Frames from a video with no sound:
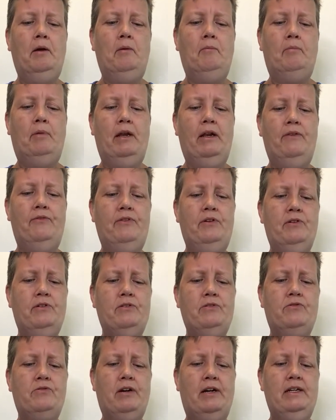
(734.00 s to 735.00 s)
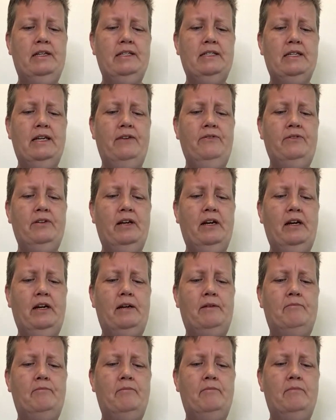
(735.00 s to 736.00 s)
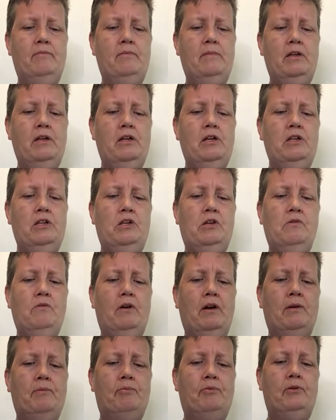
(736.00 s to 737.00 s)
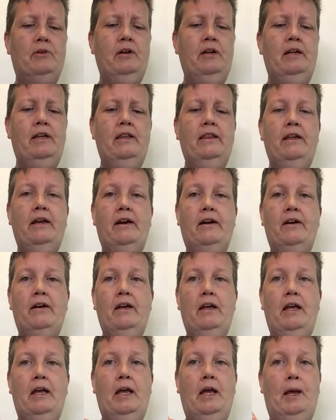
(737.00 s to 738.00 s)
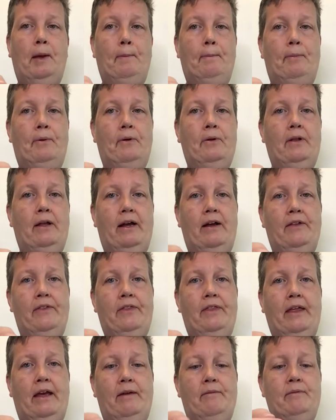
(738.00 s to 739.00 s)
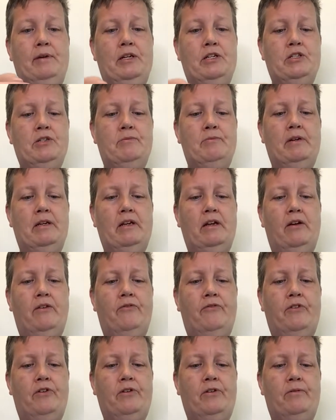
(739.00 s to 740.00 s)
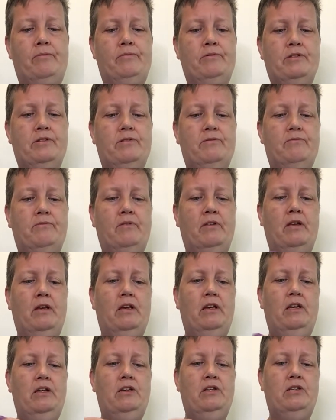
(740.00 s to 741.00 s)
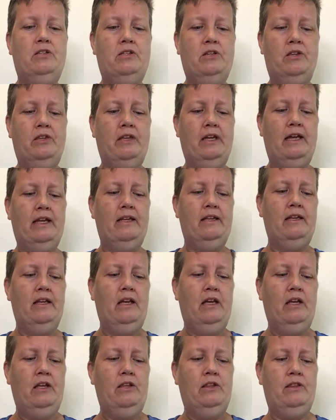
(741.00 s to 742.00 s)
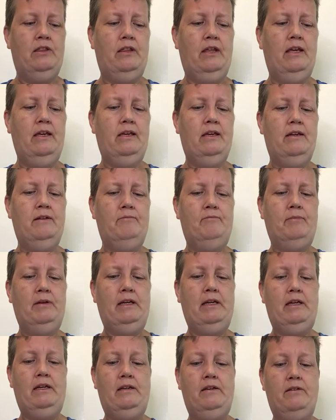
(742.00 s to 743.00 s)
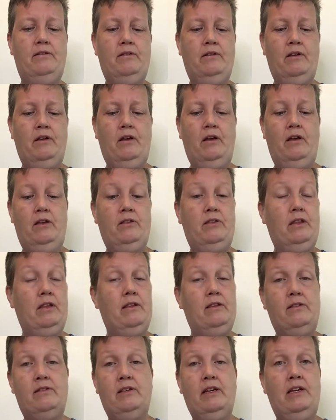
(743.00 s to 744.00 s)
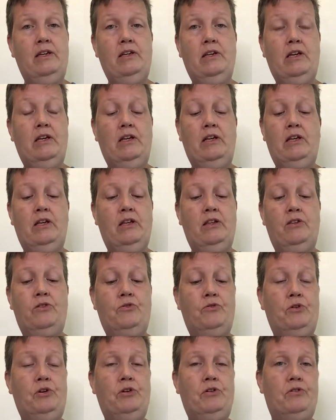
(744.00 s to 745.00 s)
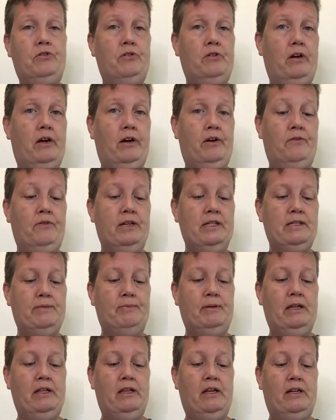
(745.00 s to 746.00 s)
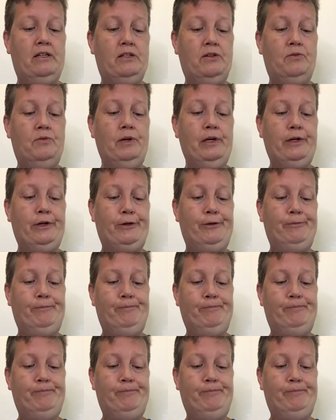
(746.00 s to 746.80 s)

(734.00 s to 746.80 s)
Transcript: But if you're trying to save time, you want to put it in there and pull out that measurement of herbs so that they can be, so that you can get through your recipe a lot quicker.